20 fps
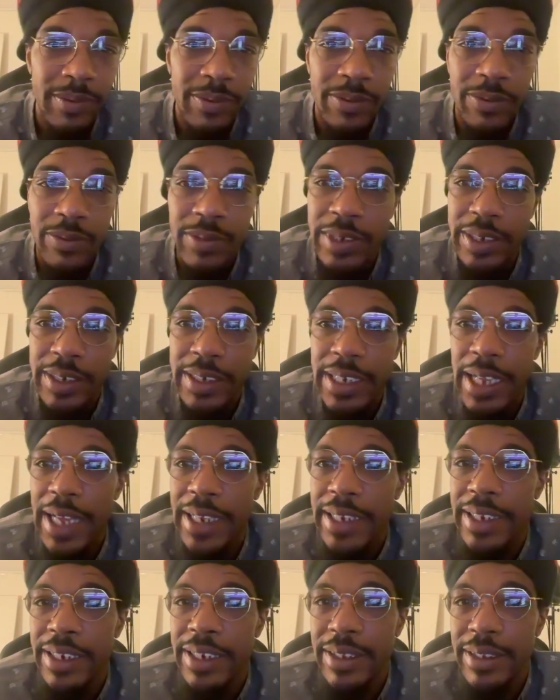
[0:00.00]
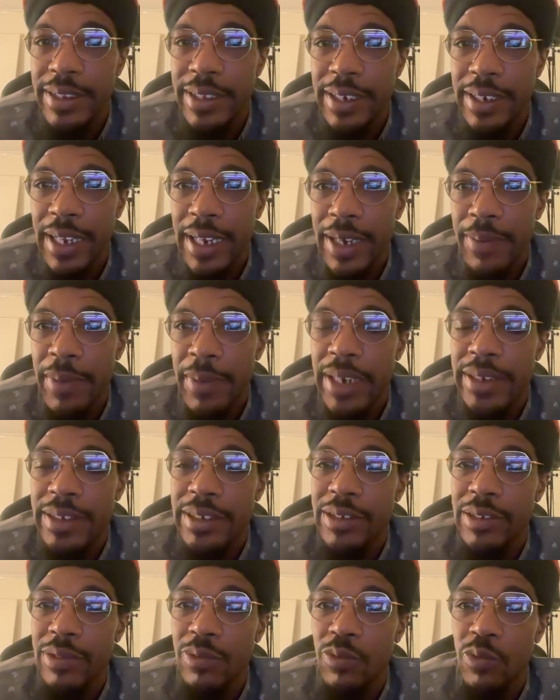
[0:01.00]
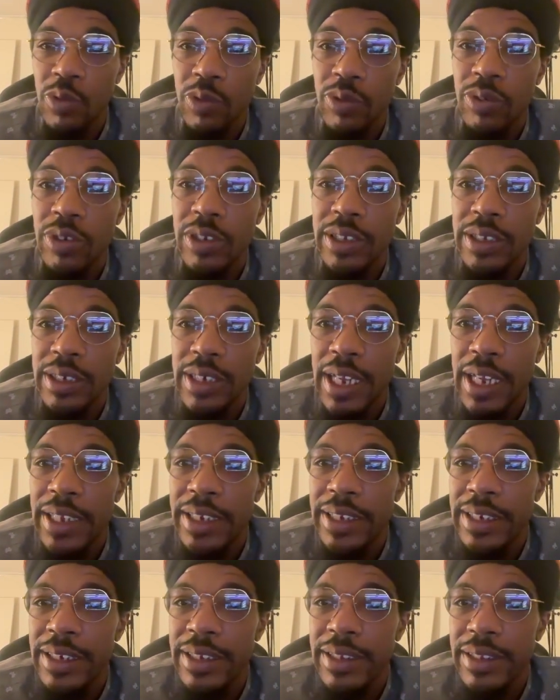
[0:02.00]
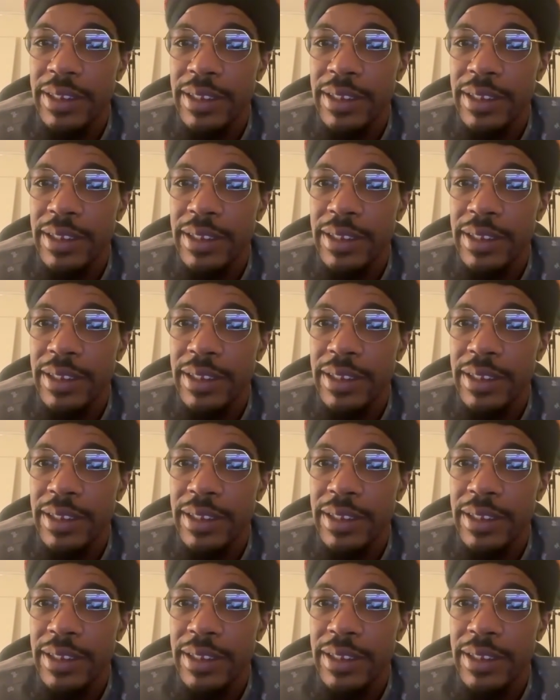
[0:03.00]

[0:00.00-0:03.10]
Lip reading: with .eth, like mine's is rootc.eth.